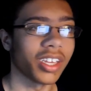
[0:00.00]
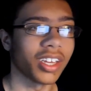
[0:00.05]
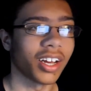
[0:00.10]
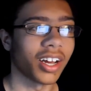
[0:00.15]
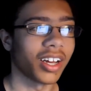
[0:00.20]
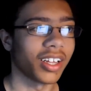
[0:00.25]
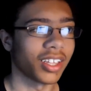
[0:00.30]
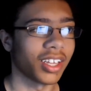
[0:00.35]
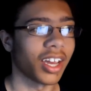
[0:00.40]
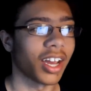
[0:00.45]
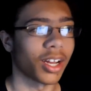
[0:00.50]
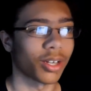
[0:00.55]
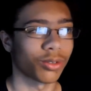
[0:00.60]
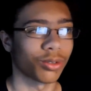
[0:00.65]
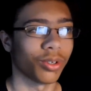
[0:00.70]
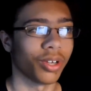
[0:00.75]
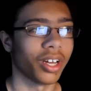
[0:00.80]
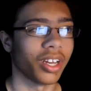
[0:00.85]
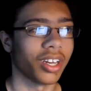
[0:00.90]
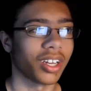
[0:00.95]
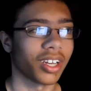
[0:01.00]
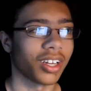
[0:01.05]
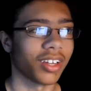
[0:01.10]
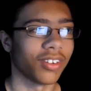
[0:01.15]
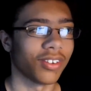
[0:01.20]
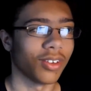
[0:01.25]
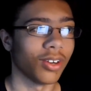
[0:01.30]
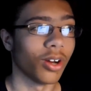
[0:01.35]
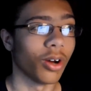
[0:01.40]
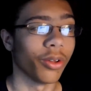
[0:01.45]
yeah, the actual ending
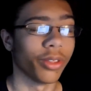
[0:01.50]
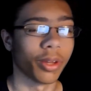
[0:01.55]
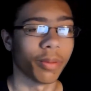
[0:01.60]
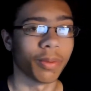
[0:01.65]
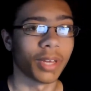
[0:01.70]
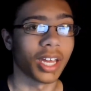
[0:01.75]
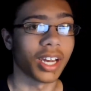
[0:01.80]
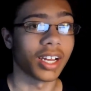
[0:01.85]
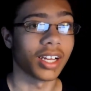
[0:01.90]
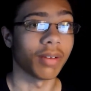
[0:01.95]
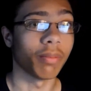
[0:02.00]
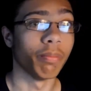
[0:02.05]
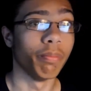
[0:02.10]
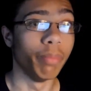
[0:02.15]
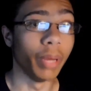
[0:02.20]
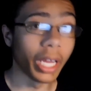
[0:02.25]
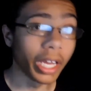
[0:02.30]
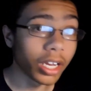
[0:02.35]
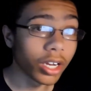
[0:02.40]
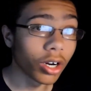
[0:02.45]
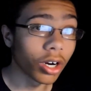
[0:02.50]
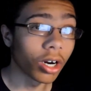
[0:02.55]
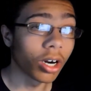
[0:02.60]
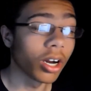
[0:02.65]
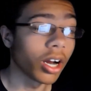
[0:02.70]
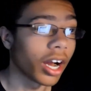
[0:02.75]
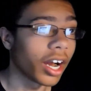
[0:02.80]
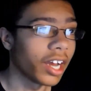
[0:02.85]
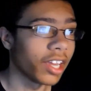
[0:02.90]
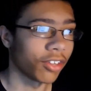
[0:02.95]
is you know them getting
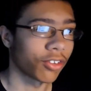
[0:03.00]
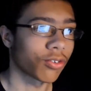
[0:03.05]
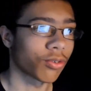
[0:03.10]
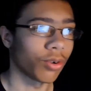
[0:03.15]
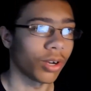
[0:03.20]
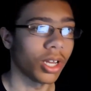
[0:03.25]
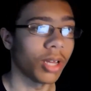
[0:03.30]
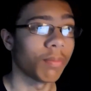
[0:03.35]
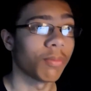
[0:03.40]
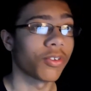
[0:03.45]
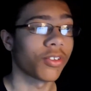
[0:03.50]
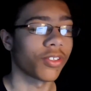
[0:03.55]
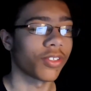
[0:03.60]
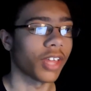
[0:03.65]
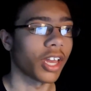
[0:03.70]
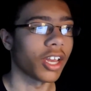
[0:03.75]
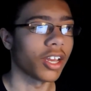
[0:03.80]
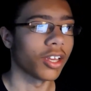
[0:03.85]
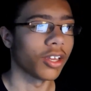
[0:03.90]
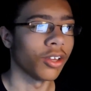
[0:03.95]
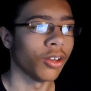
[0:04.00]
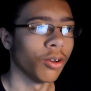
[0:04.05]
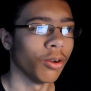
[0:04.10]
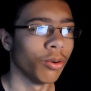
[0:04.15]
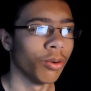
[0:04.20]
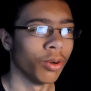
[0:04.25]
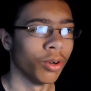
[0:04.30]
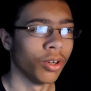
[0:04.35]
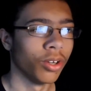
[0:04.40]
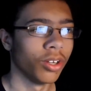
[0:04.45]
bigger ice creams. Thank
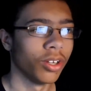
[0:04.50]
you.